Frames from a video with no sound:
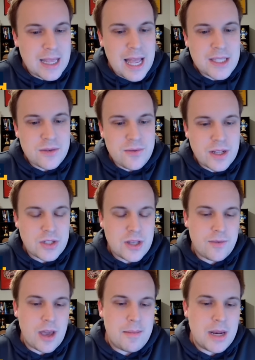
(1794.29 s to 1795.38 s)
Lots of fun stuff
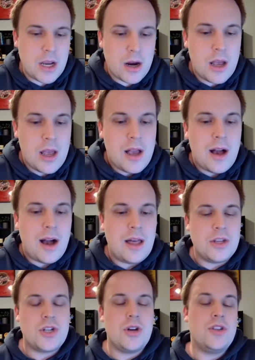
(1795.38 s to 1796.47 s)
coming here on the
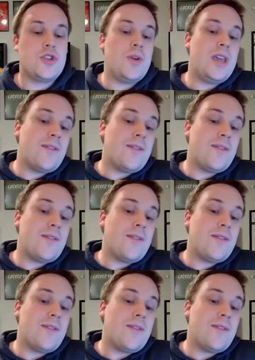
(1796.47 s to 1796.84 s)
show this week.